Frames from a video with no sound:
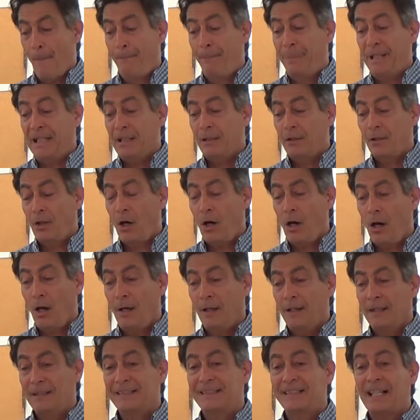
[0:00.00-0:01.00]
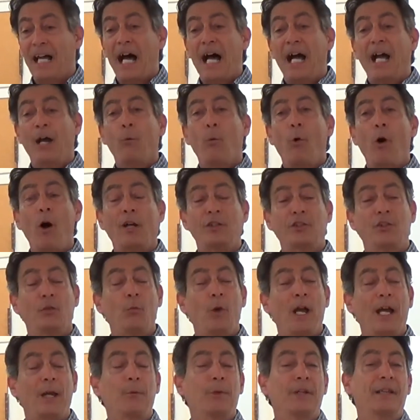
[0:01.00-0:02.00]
Because I walked
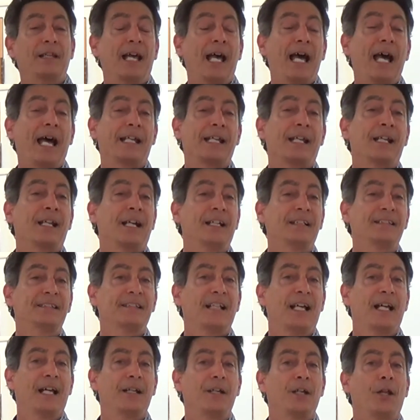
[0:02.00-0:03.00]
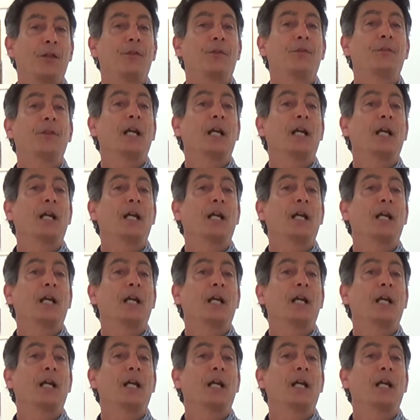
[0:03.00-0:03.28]
away with that and I said,